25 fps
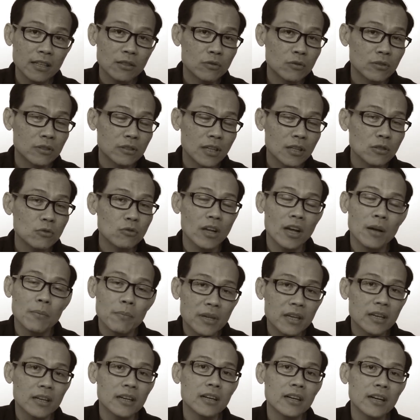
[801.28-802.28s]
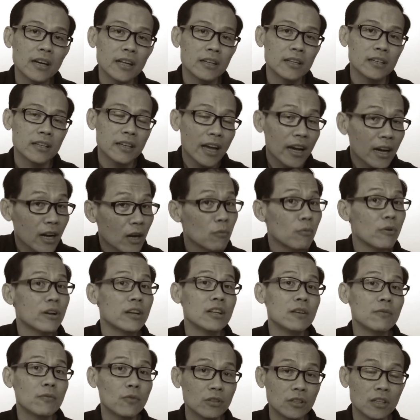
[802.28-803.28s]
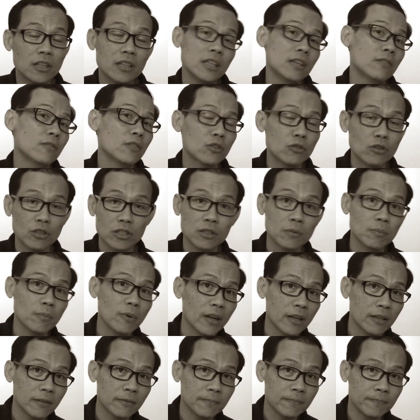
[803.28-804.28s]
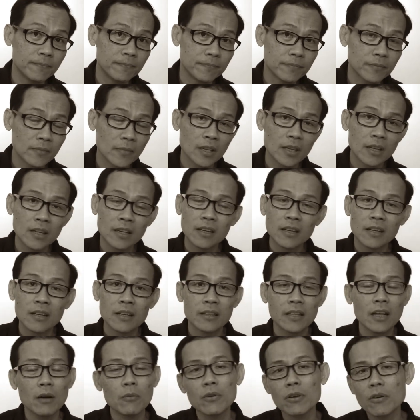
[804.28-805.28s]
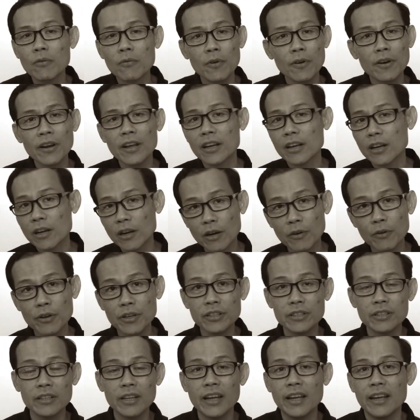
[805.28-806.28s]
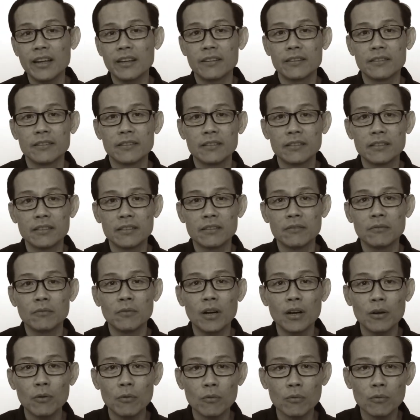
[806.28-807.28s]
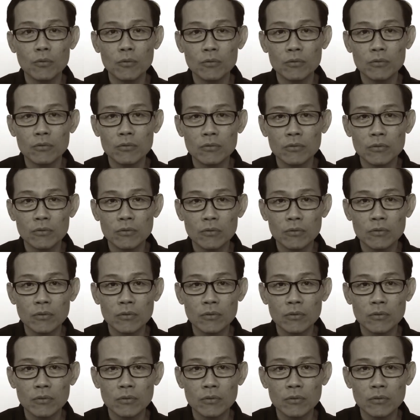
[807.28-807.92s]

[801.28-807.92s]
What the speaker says: just to admit her and get her ready for the liver transplant. And we were very encouraged that while